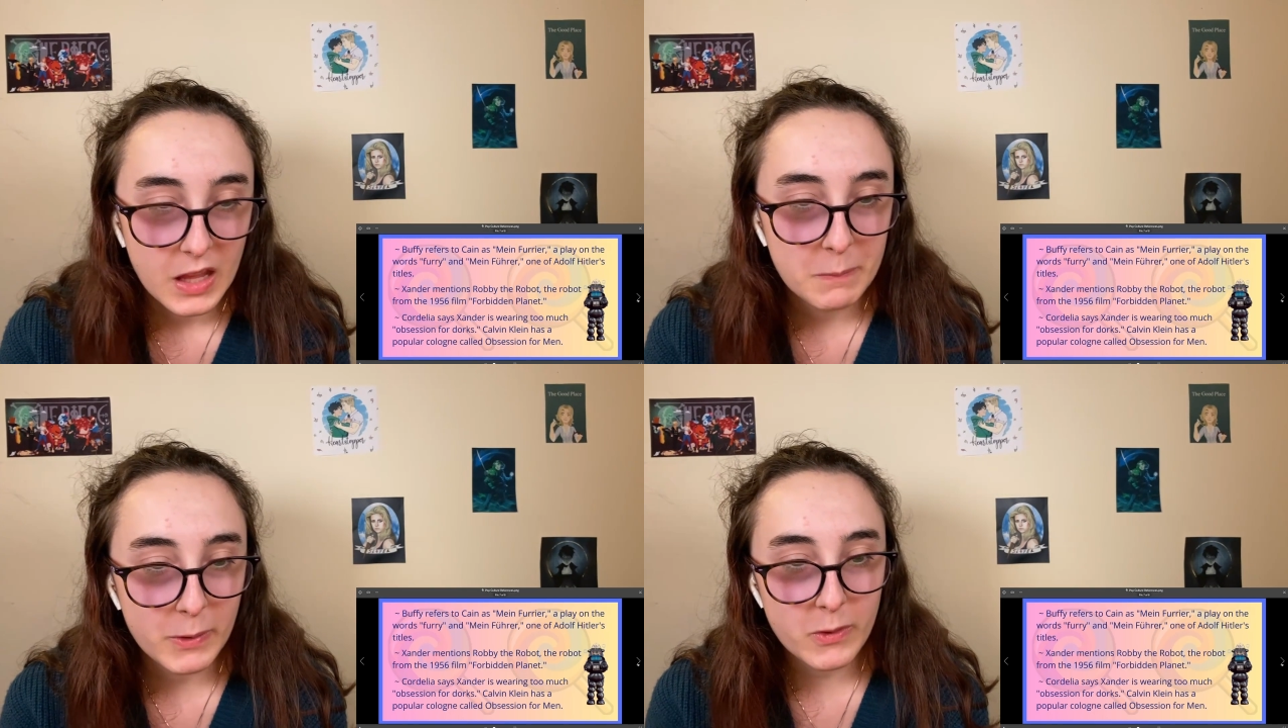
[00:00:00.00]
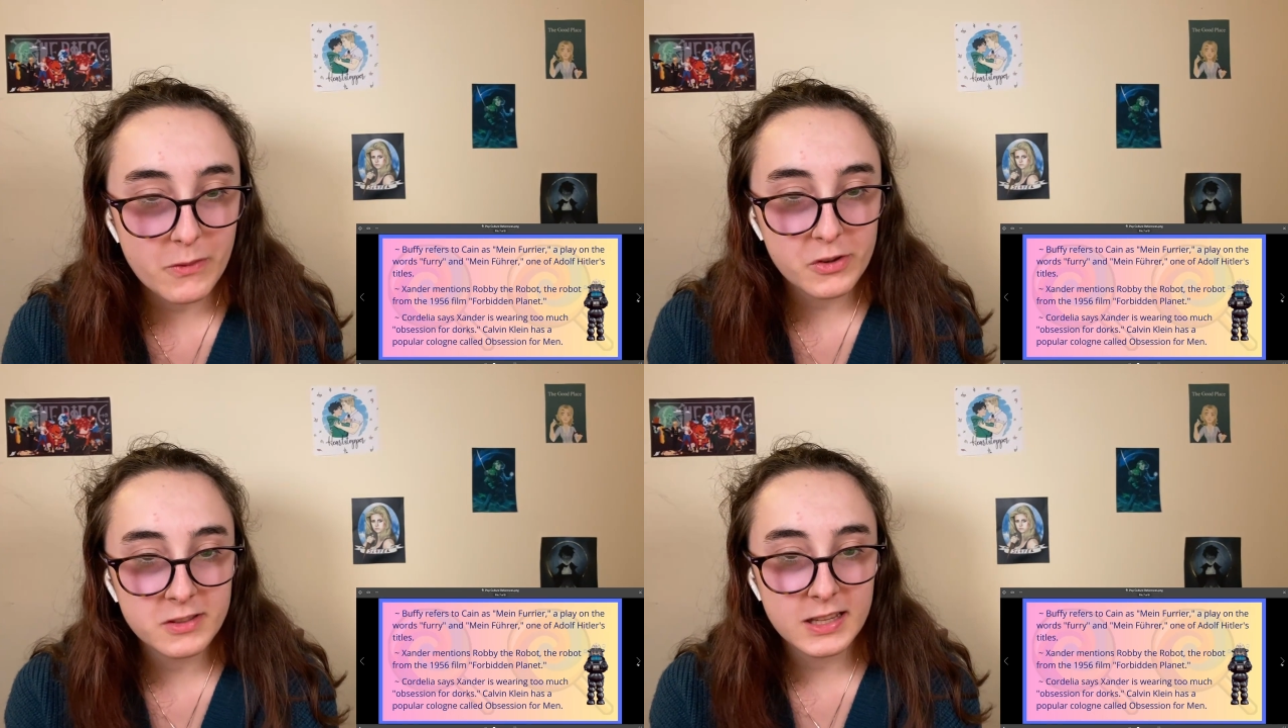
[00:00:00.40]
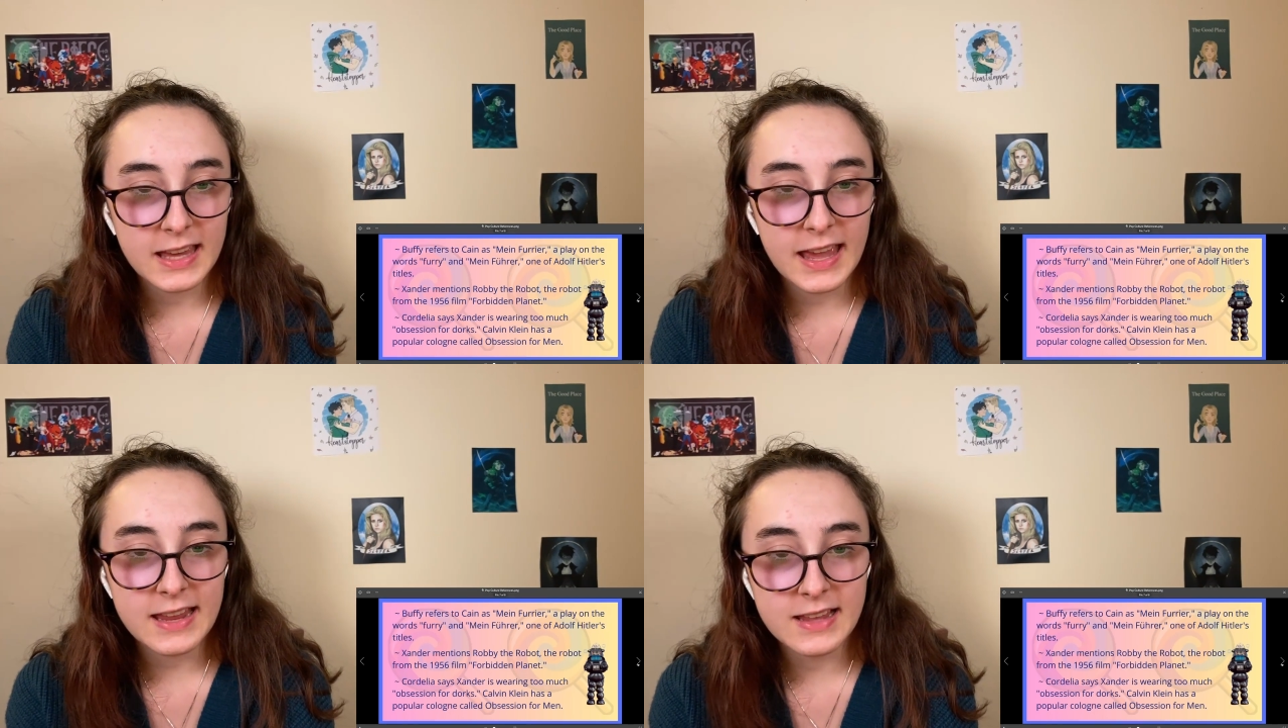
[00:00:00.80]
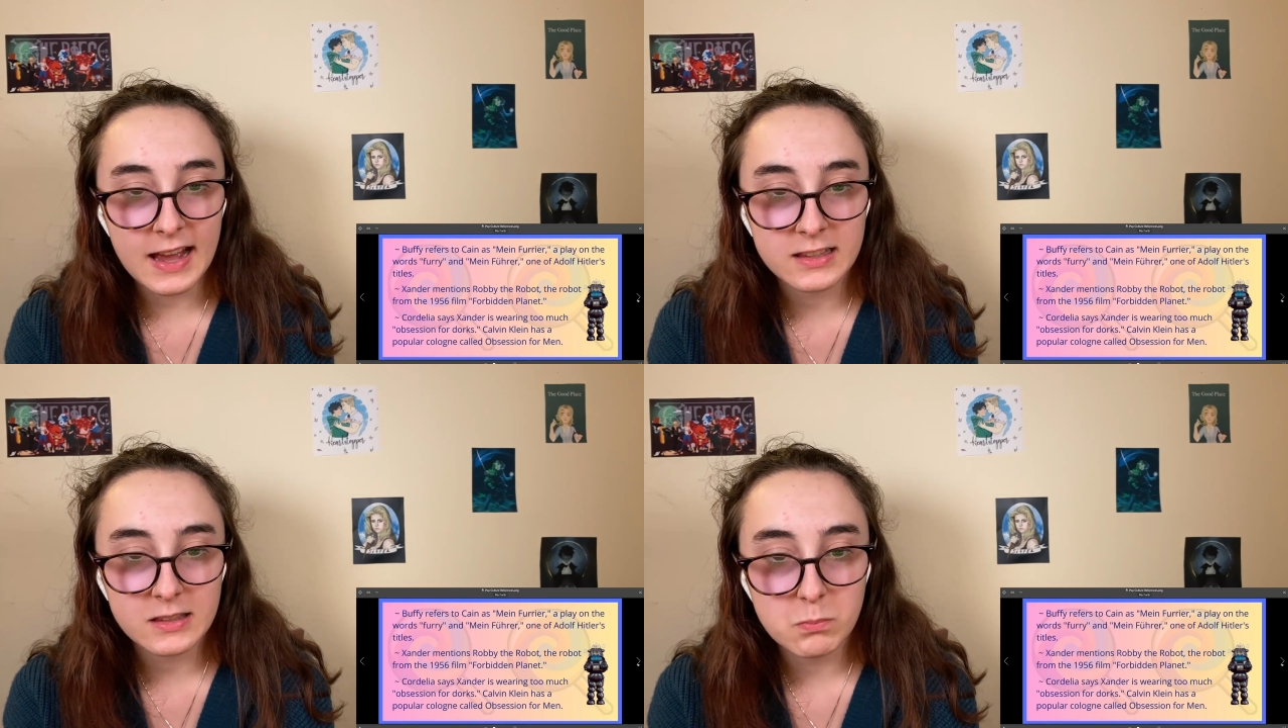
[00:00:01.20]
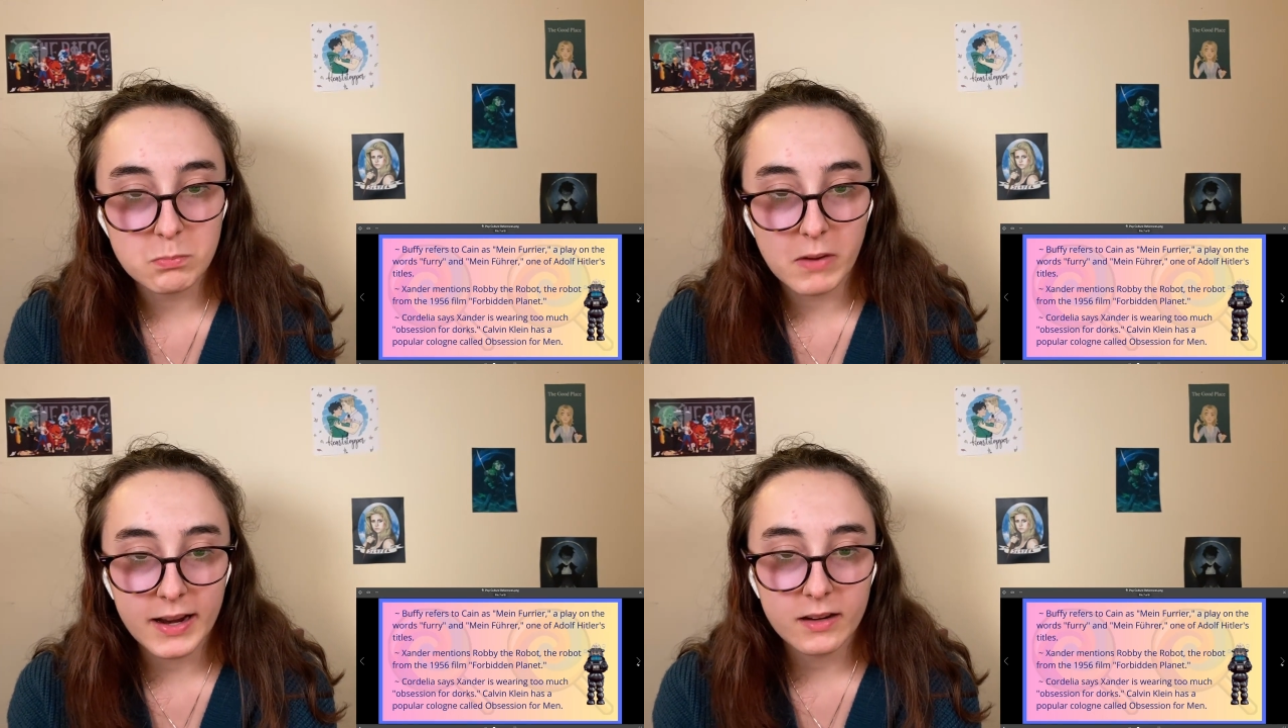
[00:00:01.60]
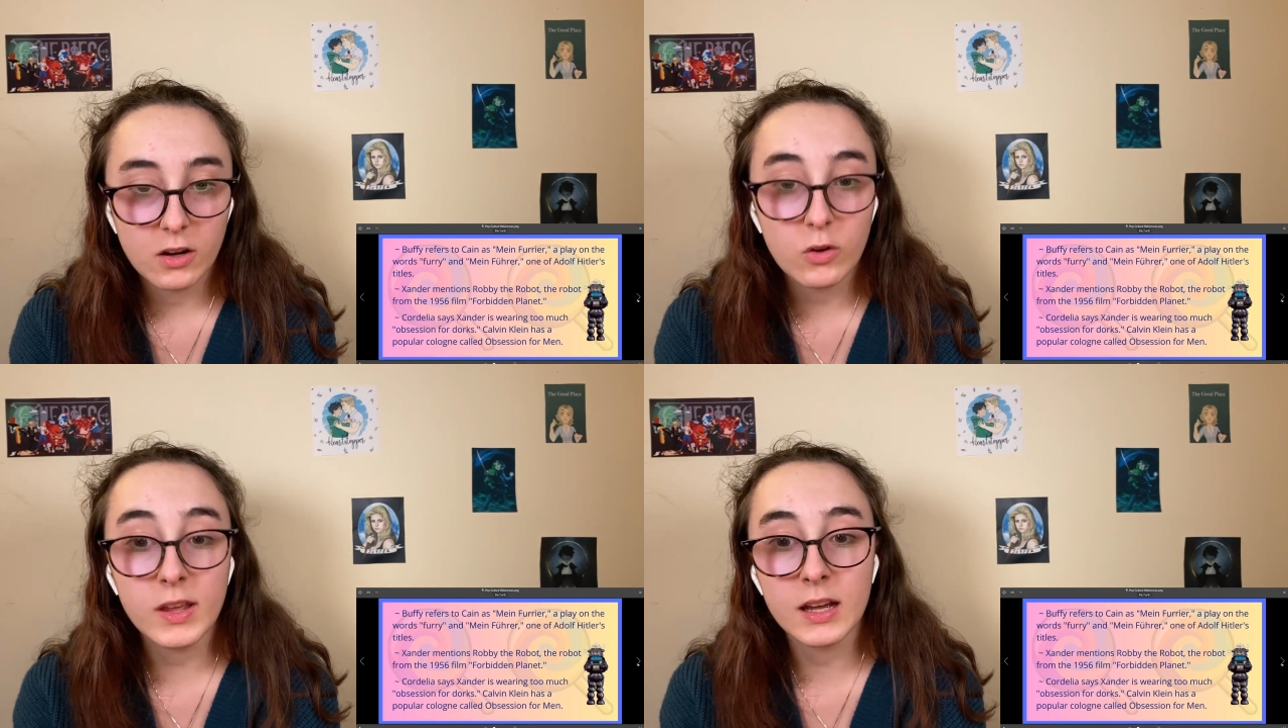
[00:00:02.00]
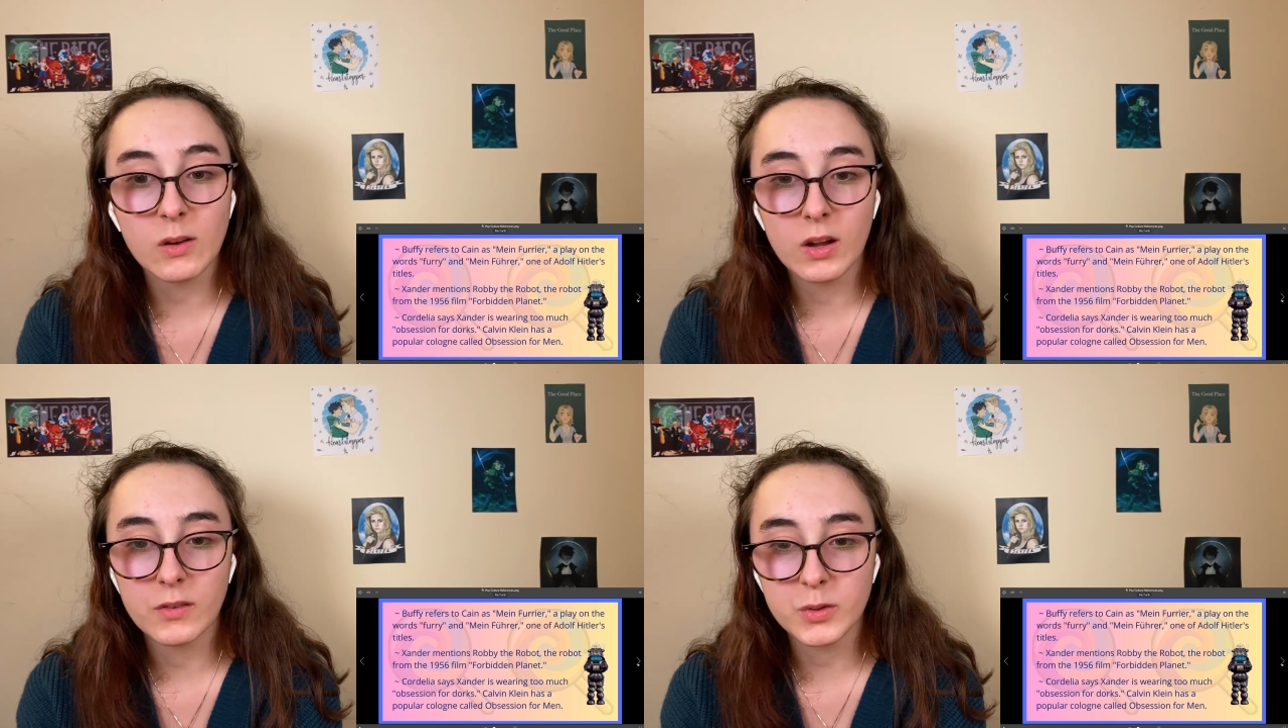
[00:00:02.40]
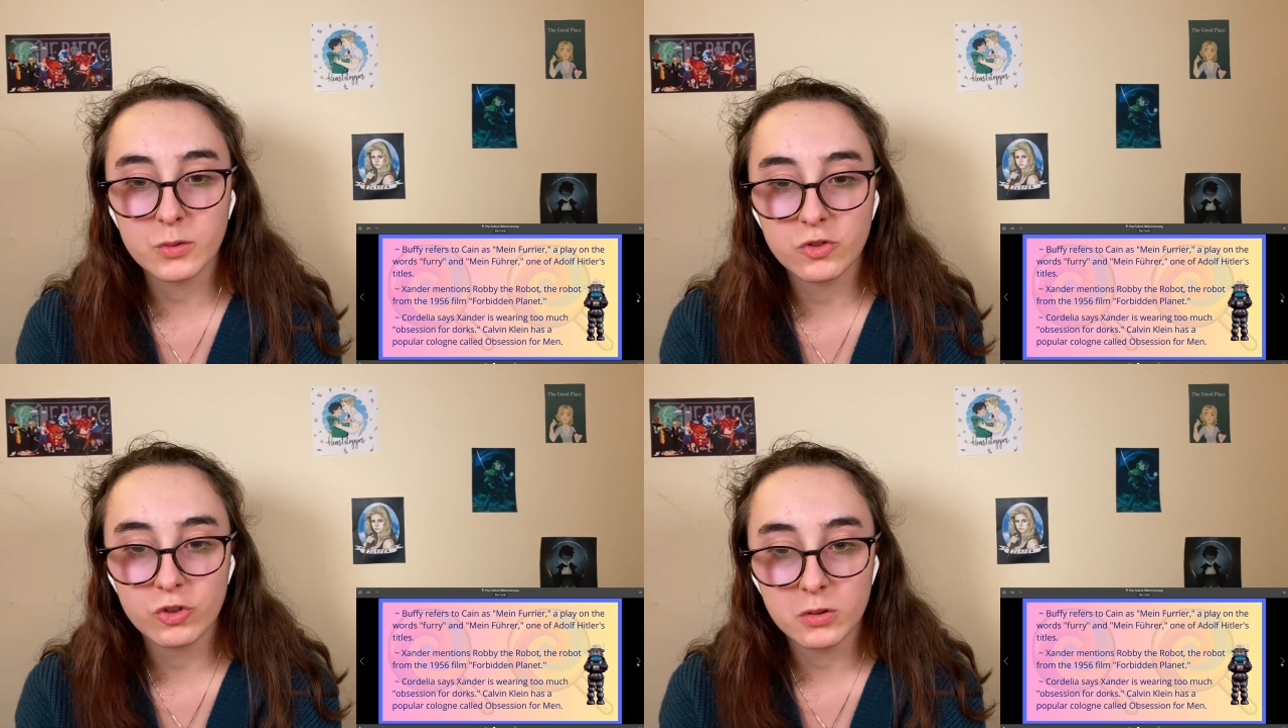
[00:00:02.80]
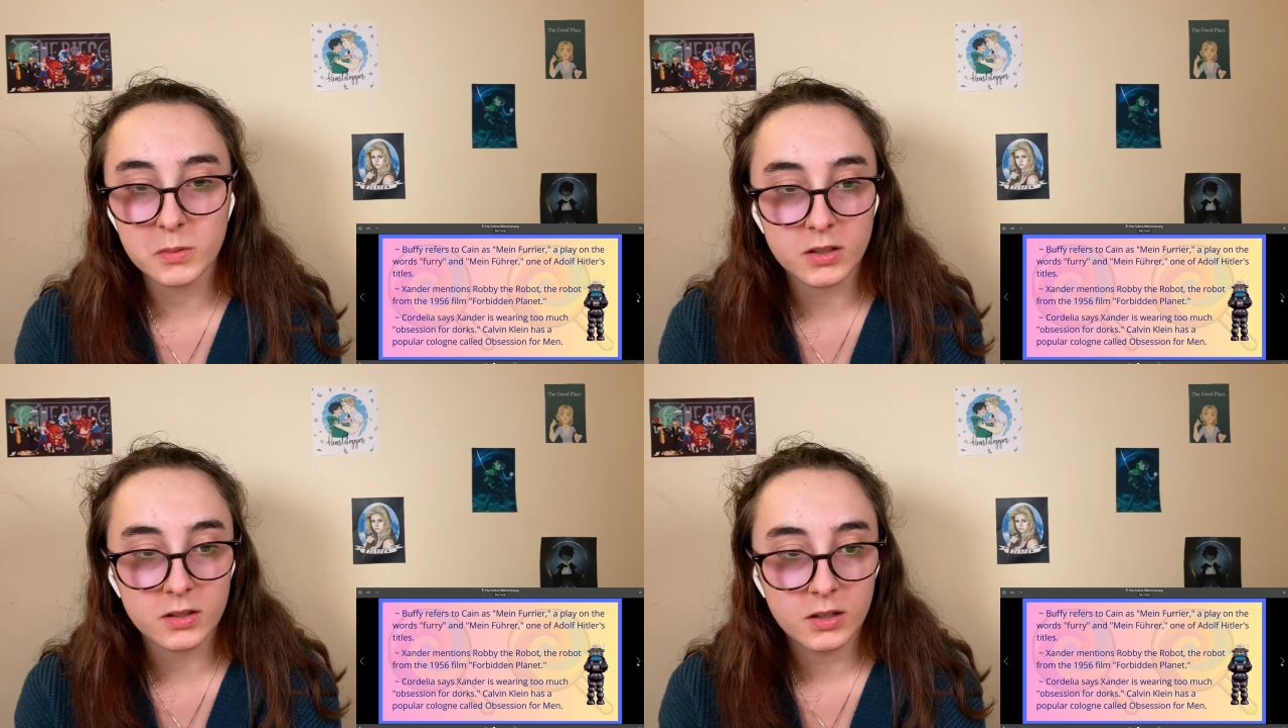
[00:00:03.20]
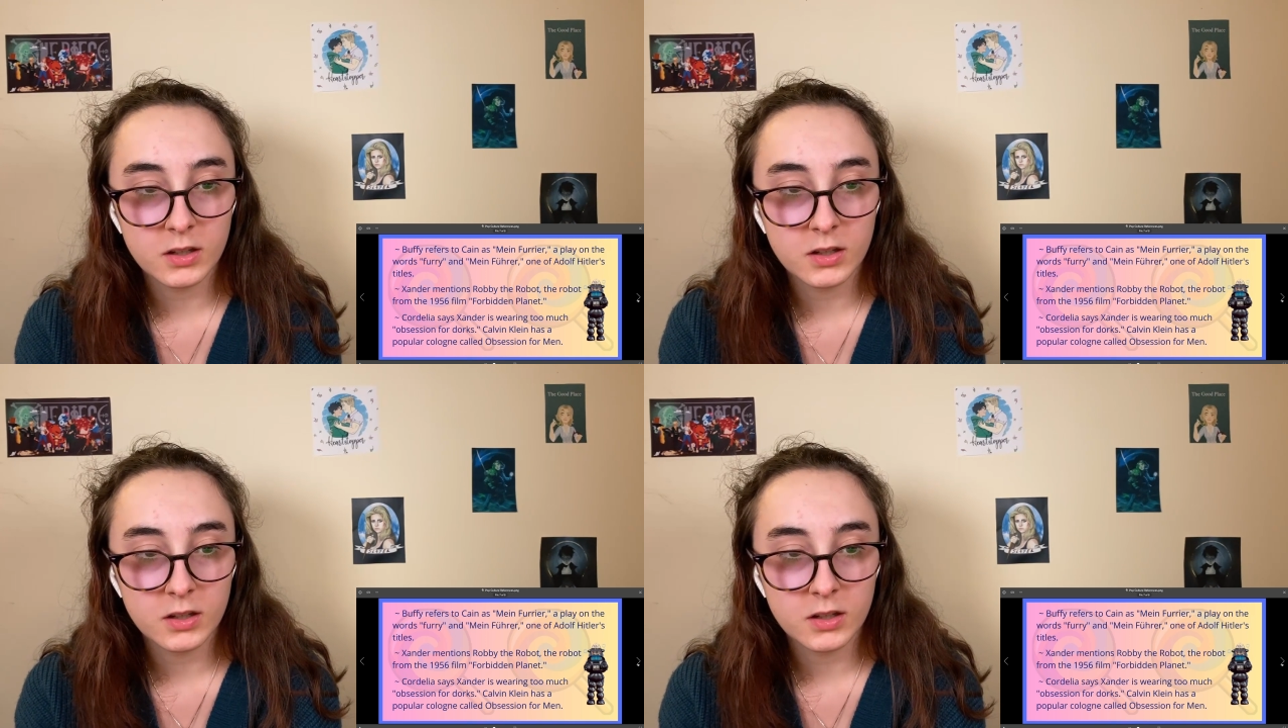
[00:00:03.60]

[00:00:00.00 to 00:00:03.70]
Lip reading: But refers to Kane as mine. Oh yeah, I was German.